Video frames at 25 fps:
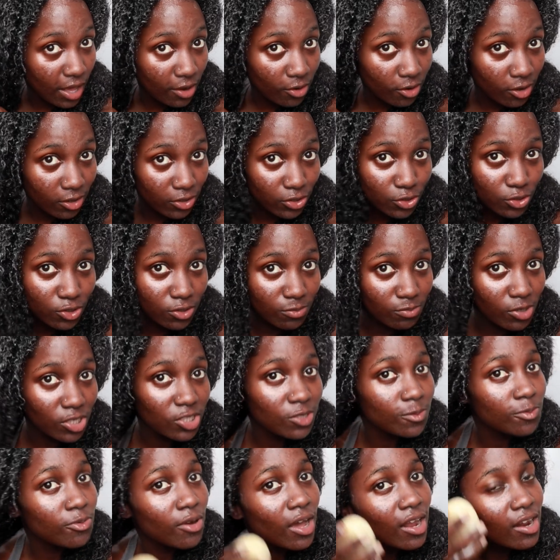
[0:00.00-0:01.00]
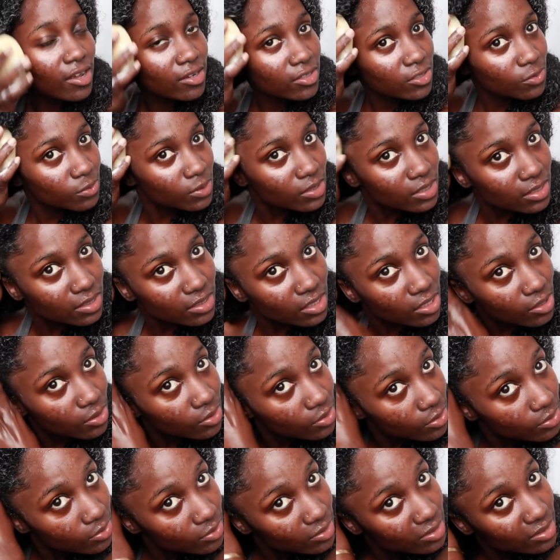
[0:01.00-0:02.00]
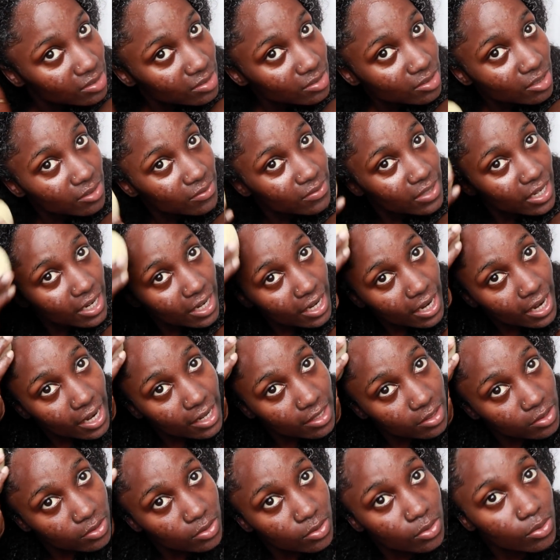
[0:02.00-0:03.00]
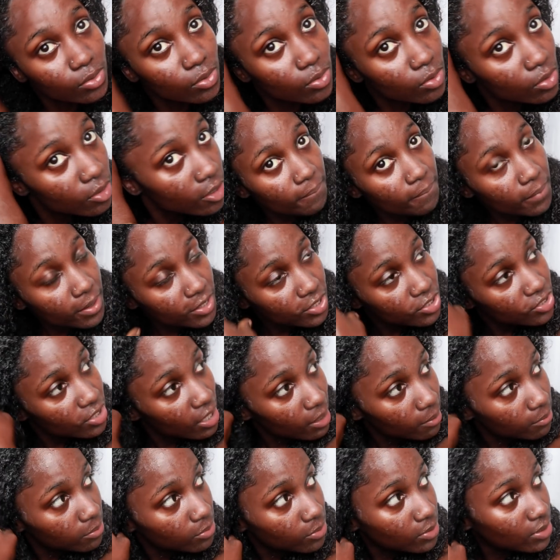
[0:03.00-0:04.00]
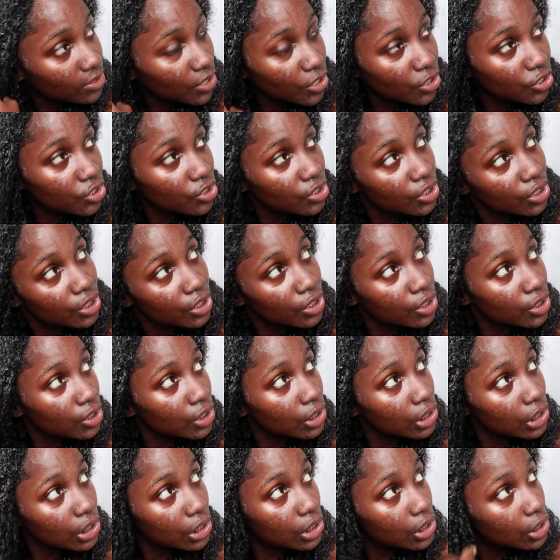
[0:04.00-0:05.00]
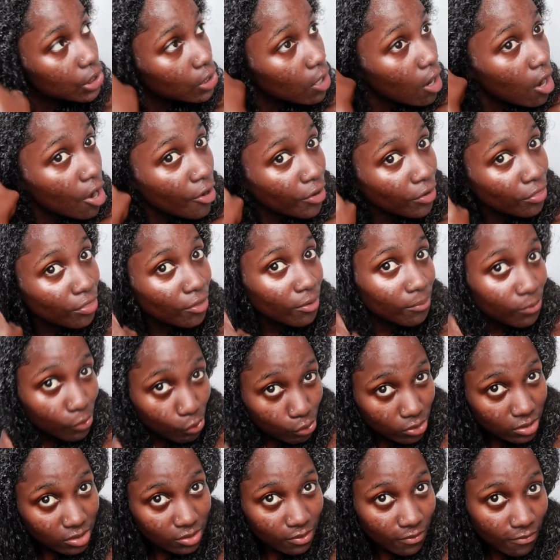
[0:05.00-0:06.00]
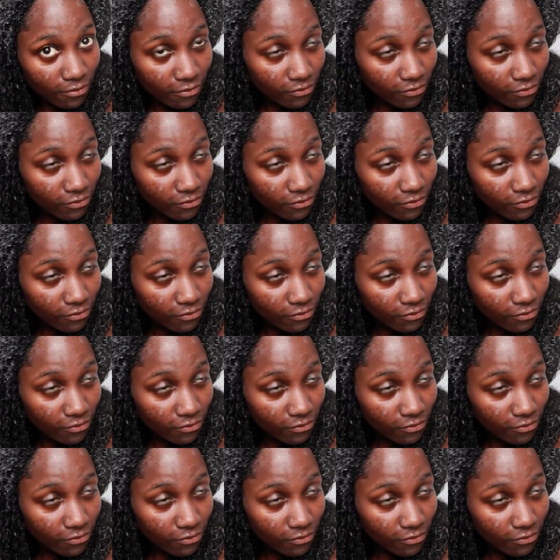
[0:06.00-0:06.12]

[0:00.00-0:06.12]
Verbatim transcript: I don't use much products with silicones and stuff like that, so my shampoo sessions aren't the most